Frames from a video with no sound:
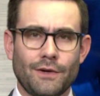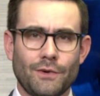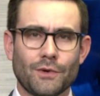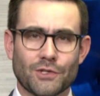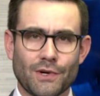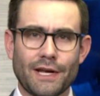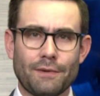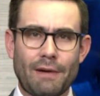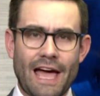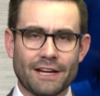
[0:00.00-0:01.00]
Returning
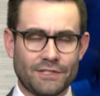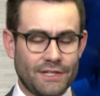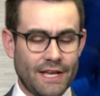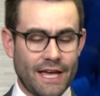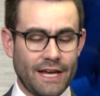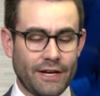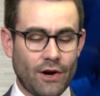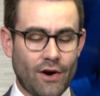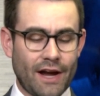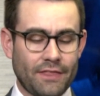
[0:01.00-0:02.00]
back today, in
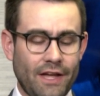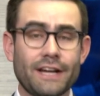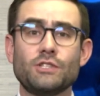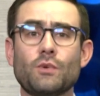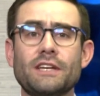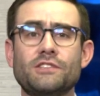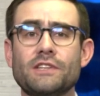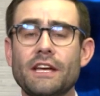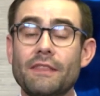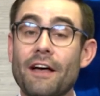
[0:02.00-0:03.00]
our headlines, we
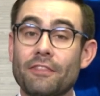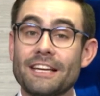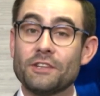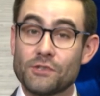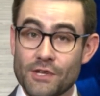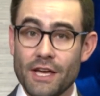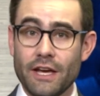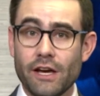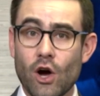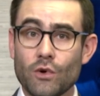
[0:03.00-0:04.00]
see that the
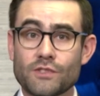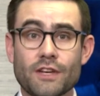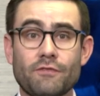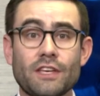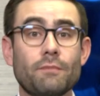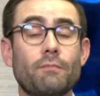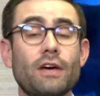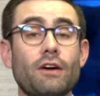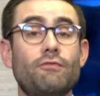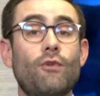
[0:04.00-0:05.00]
CEOs of the
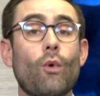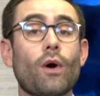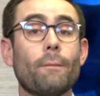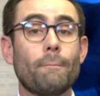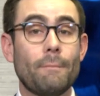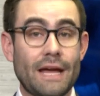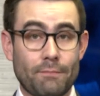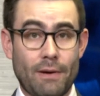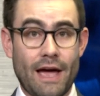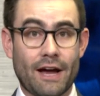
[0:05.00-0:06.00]
Big Four meat
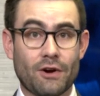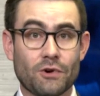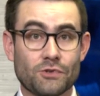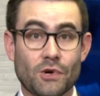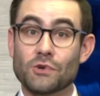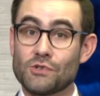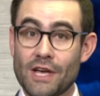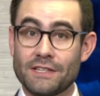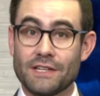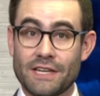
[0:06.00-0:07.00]
packers are
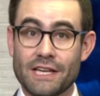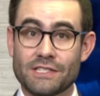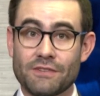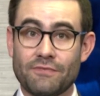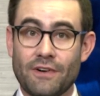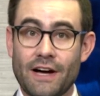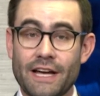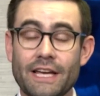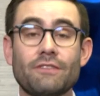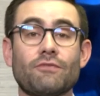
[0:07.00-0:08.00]
set to testify
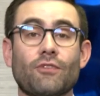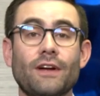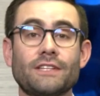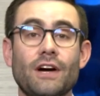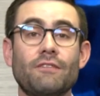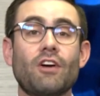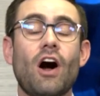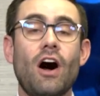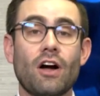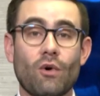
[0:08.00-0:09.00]
in front of
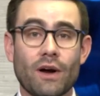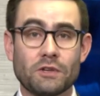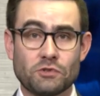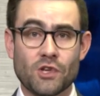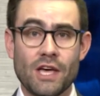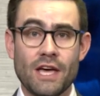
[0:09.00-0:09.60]
Congress.